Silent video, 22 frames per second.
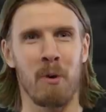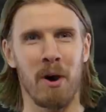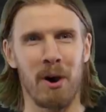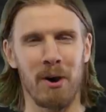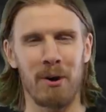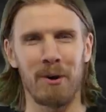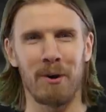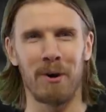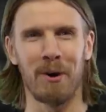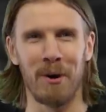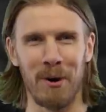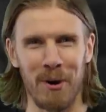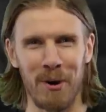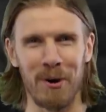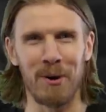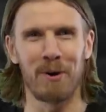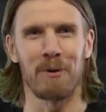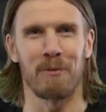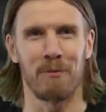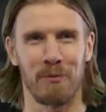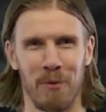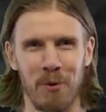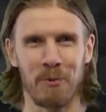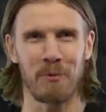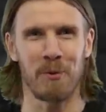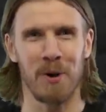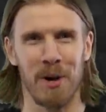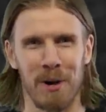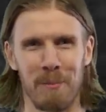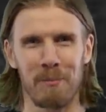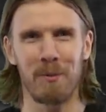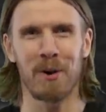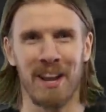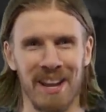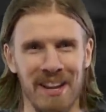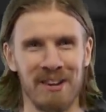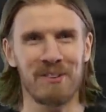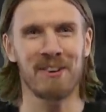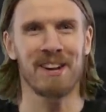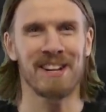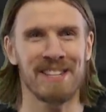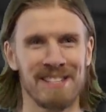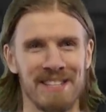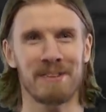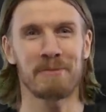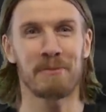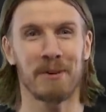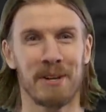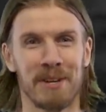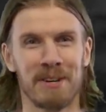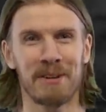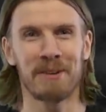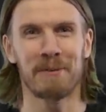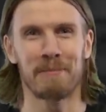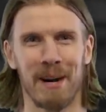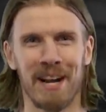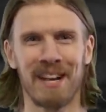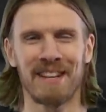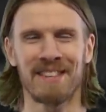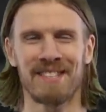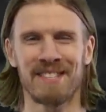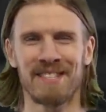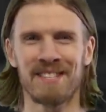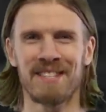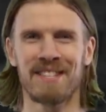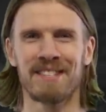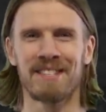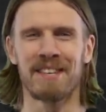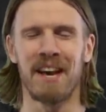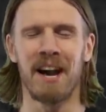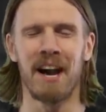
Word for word: Whoa, fourth wall break, crazy, whoa, behind the scenes.